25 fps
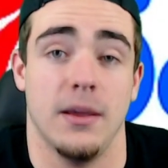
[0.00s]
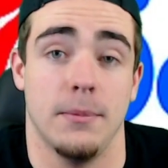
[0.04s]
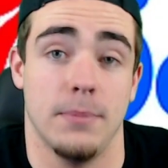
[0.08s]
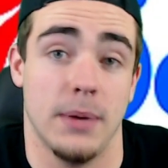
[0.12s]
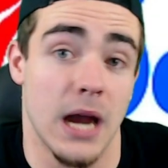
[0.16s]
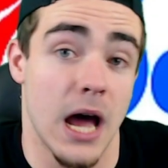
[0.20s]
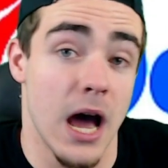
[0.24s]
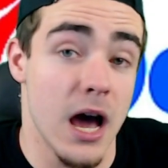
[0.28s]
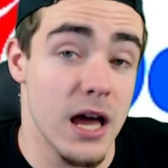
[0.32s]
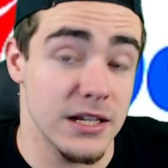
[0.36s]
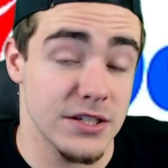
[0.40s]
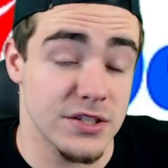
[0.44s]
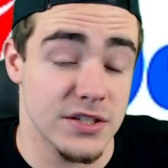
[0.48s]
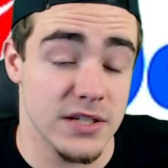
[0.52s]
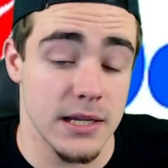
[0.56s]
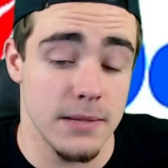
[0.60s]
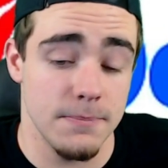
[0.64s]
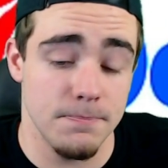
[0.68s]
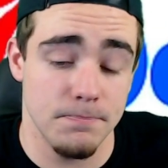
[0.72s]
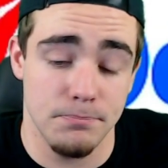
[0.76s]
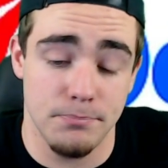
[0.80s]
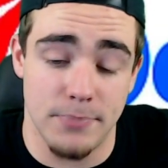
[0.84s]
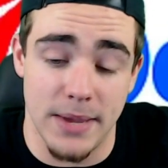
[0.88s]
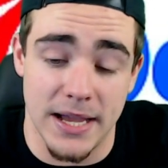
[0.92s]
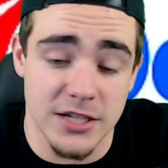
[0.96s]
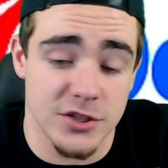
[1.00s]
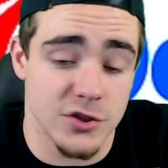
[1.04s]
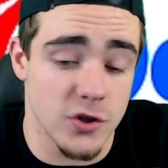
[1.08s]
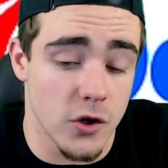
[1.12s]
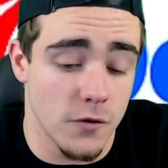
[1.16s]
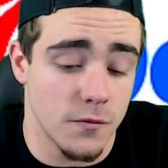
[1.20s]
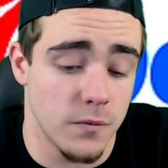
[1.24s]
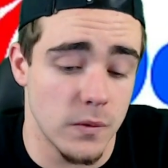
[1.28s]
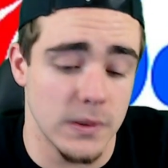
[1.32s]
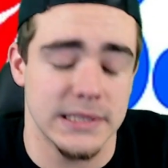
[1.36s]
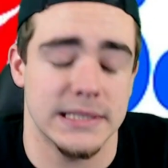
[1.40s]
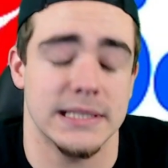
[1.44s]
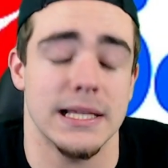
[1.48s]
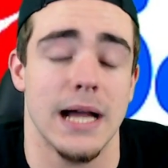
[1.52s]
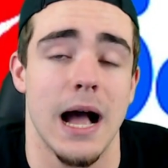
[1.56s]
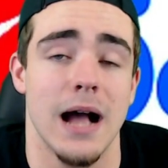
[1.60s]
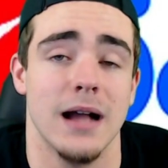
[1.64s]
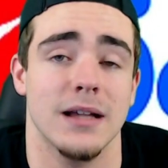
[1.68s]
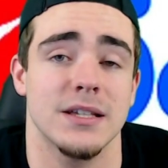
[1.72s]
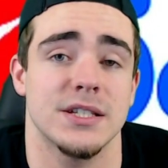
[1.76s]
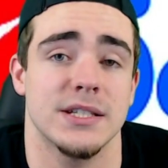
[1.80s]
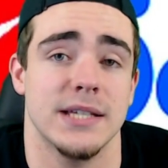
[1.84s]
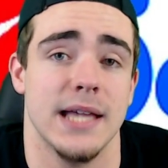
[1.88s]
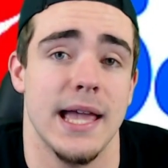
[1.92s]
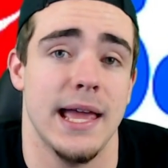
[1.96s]
But honestly, based off what
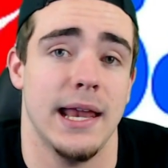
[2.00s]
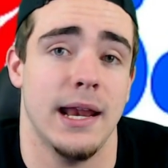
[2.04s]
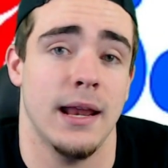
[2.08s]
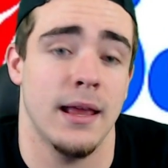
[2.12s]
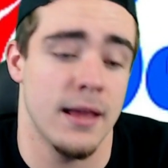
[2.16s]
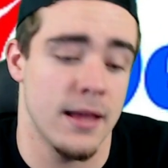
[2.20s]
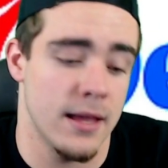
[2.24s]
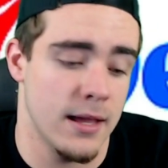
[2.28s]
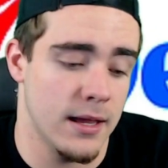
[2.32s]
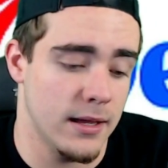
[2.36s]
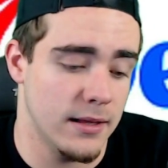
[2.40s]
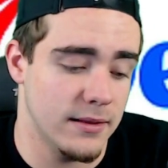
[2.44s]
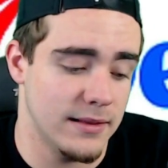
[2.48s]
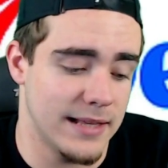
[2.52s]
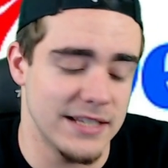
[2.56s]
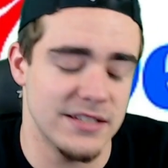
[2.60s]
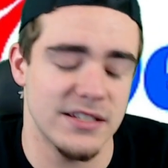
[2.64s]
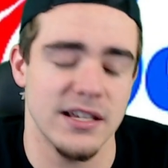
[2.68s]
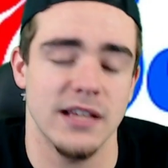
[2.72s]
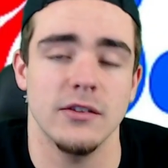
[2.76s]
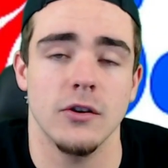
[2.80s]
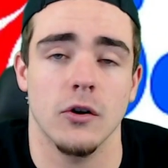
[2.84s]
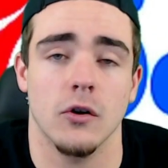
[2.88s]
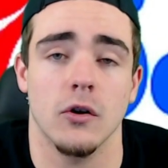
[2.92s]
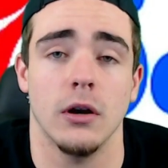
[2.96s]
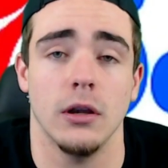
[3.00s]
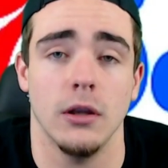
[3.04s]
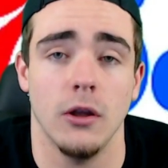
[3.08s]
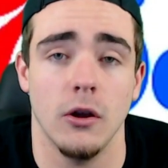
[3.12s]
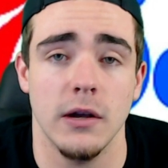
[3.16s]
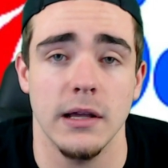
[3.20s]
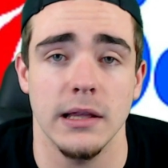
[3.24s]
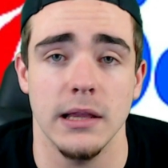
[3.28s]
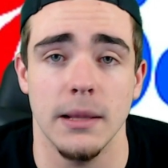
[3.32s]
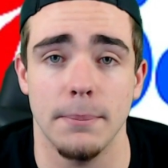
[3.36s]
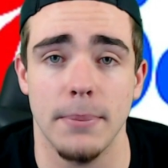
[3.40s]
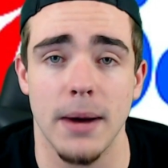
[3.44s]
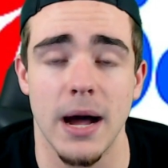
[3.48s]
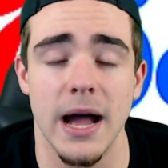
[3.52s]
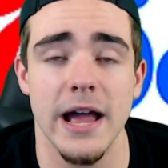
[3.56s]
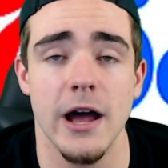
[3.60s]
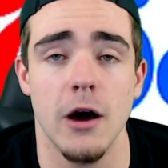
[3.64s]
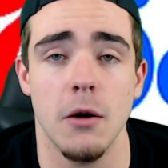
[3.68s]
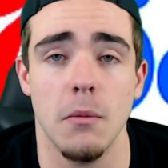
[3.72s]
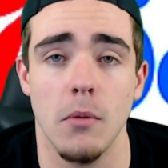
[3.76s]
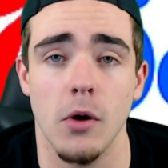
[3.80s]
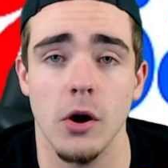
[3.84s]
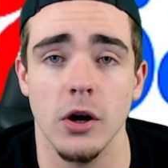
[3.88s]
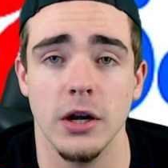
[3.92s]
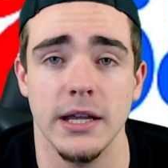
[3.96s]
Doc said, they said they're going to look in the
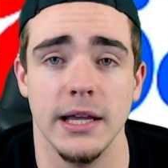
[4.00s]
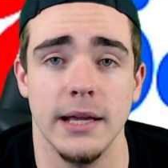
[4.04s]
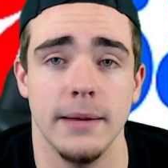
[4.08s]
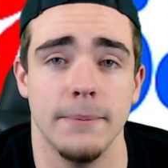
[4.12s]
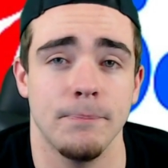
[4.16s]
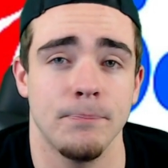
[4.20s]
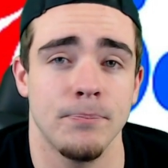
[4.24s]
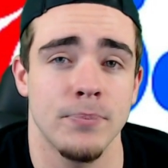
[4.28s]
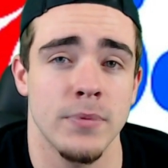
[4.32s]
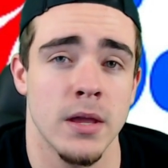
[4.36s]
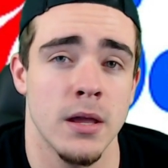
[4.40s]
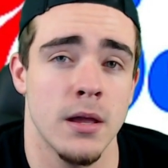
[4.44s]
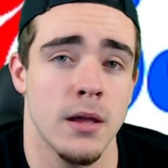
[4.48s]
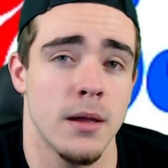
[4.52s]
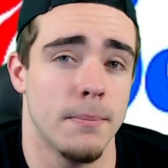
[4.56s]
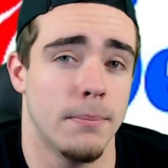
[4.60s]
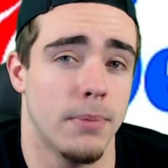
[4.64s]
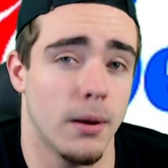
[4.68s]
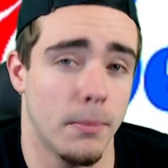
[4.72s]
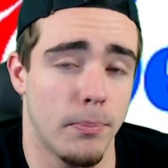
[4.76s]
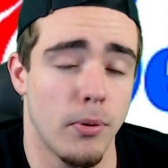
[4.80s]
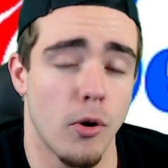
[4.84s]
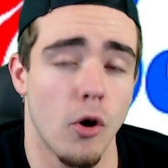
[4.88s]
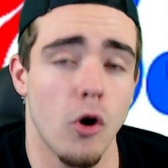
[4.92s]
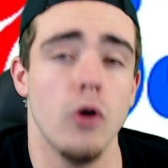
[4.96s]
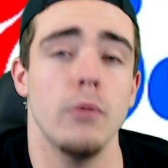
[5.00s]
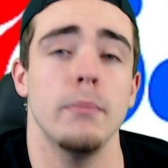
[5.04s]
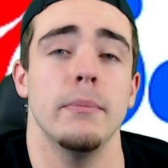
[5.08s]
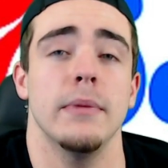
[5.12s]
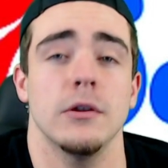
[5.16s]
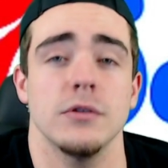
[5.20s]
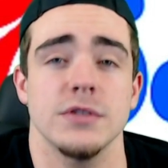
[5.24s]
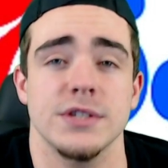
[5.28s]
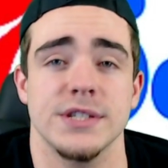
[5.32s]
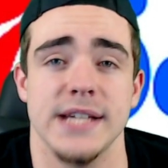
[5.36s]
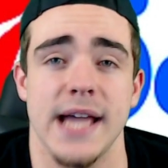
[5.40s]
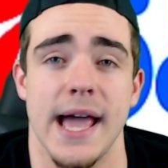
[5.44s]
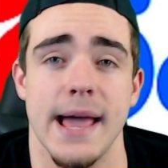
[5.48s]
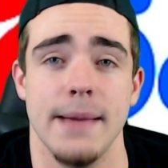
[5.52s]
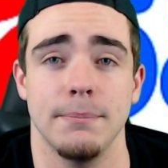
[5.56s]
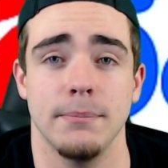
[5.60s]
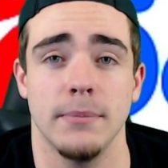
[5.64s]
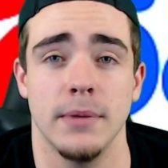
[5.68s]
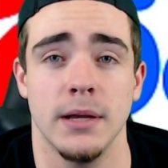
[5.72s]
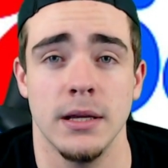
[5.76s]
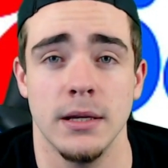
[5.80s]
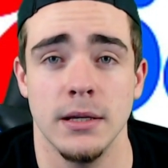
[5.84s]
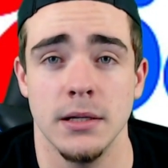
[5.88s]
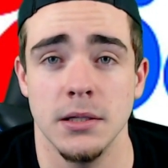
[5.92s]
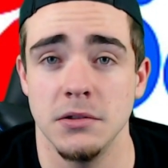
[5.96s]
buyout market. But Paul Millsap
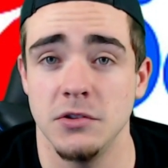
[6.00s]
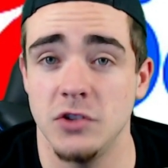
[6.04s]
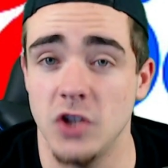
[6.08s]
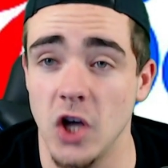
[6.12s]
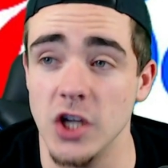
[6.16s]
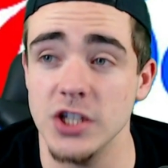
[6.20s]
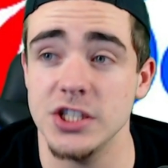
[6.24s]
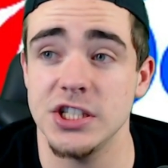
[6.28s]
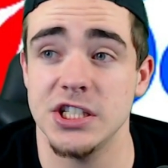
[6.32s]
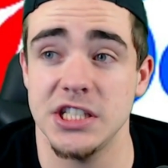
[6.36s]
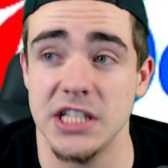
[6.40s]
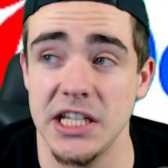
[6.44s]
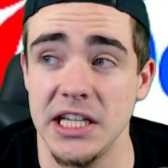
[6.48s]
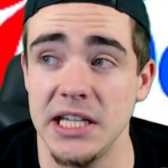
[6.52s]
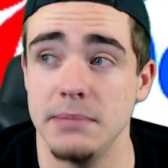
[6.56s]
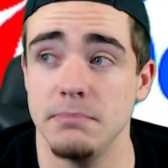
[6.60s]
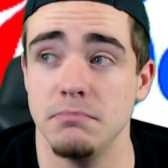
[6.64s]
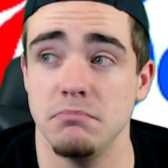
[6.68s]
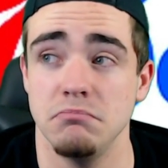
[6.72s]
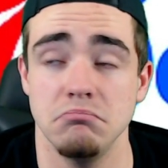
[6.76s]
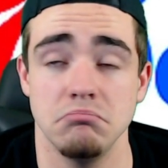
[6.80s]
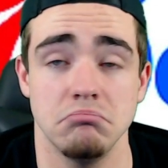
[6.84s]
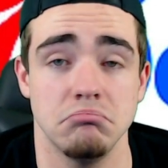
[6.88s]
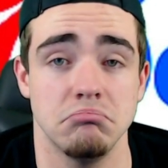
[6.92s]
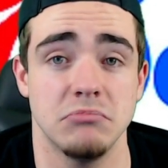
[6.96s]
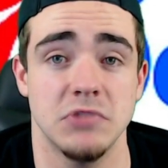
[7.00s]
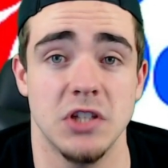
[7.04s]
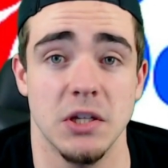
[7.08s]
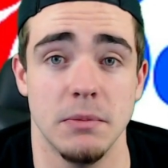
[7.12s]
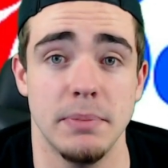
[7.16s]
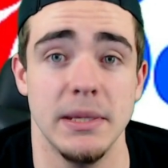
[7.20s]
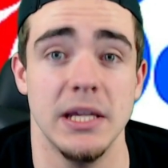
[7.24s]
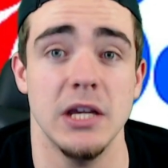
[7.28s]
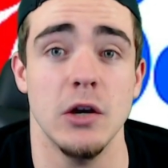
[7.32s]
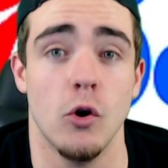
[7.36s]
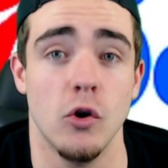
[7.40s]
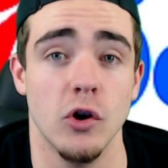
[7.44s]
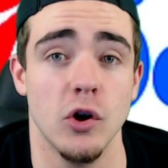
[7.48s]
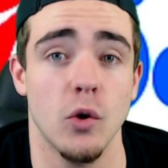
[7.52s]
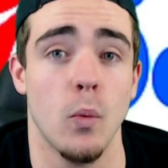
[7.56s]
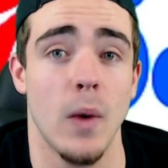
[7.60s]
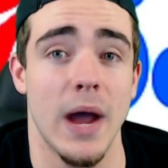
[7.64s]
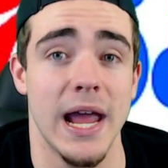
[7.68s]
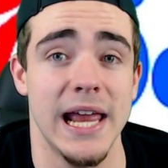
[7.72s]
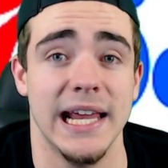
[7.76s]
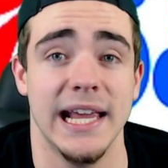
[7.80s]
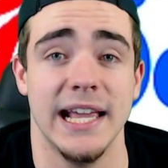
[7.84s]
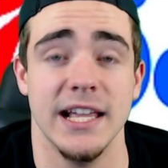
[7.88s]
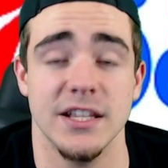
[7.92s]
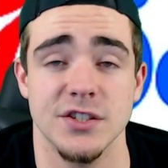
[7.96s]
does seem to be on the
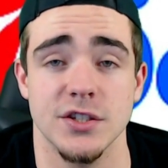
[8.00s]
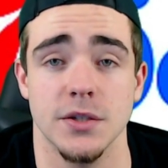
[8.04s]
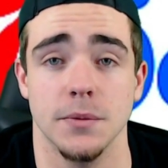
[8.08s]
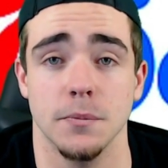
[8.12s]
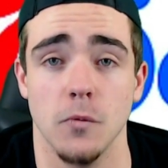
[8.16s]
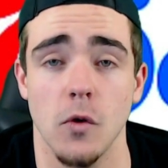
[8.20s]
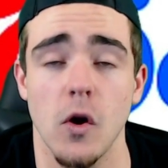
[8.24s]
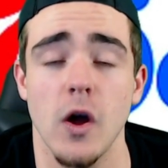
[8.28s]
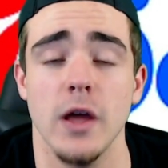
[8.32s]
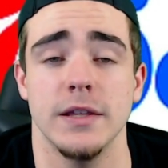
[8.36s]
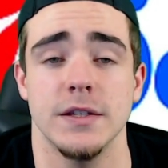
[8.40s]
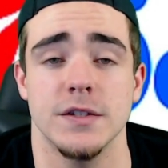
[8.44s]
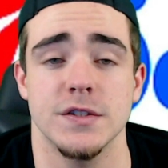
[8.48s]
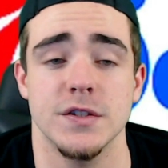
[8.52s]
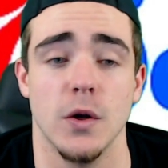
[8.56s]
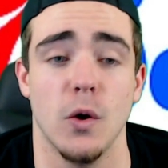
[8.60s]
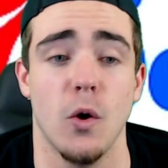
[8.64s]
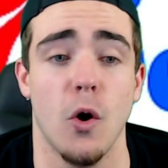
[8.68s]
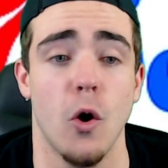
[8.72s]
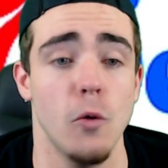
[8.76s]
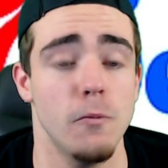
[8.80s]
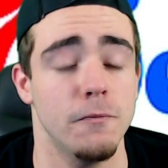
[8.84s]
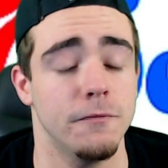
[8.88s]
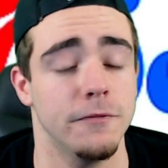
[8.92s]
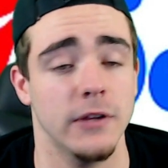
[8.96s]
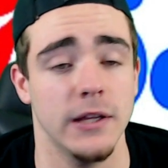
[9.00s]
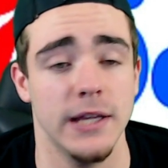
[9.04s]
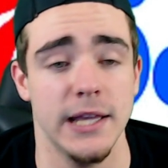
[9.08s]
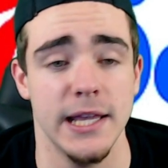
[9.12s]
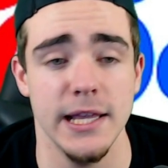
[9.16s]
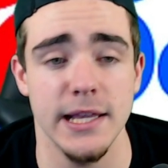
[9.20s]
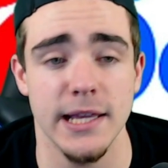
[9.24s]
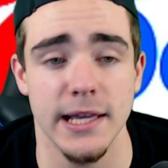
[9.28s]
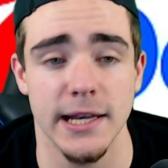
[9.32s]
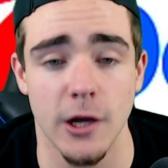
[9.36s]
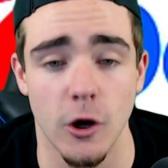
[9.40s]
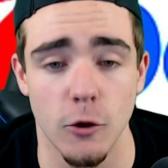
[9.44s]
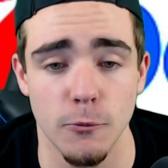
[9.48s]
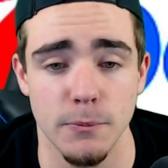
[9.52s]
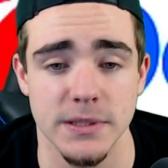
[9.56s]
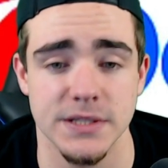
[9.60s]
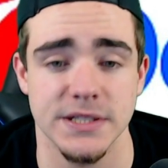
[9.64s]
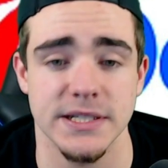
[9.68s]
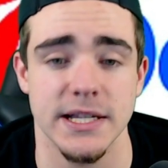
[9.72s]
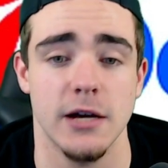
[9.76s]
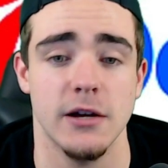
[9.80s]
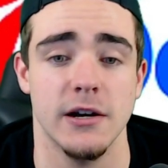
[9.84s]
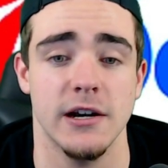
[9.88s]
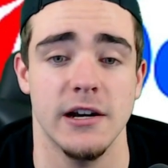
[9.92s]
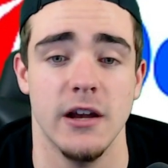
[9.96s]
way to get some run. So hopefully he can help us
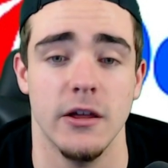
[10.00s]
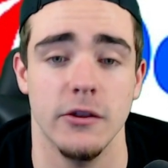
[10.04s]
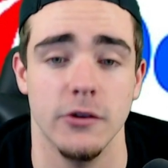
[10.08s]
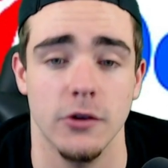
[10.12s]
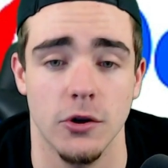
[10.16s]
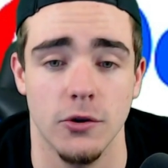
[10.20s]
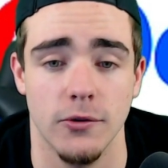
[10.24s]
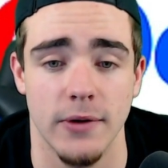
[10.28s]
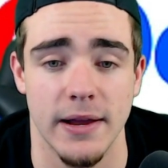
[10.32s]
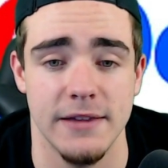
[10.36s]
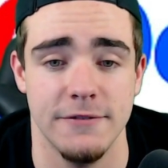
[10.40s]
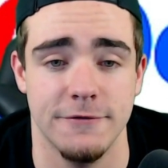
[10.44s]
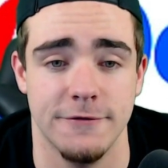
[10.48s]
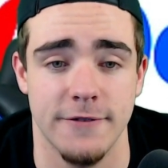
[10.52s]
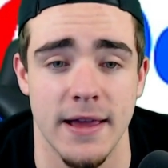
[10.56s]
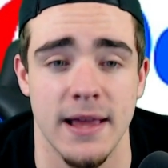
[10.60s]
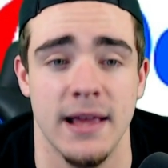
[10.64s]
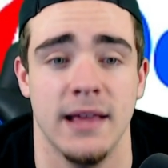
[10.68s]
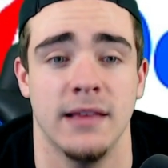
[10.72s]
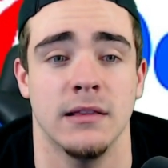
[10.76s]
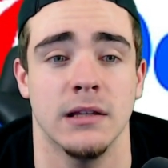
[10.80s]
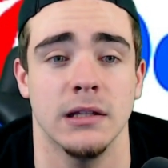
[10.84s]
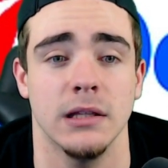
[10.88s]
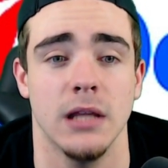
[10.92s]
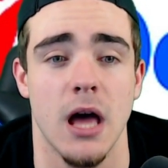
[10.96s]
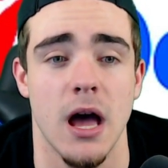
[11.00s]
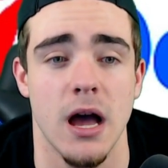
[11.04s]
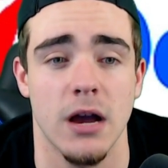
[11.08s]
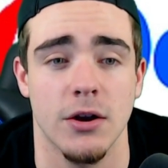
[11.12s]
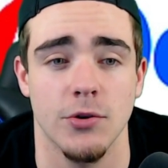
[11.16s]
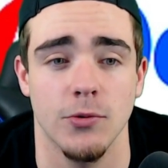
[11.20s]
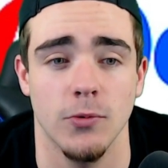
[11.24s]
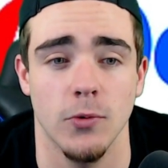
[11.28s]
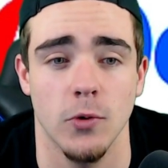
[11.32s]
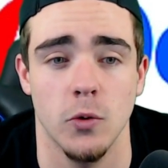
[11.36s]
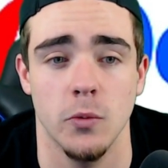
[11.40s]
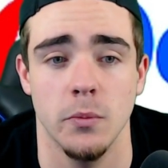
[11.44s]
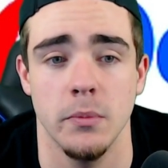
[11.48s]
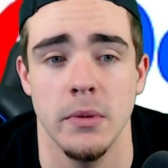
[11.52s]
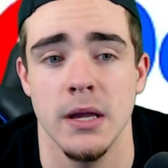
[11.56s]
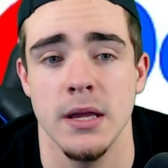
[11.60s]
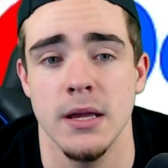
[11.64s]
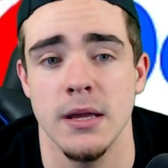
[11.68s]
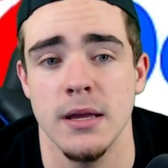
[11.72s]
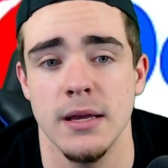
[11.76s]
out. Another great vet in the locker room.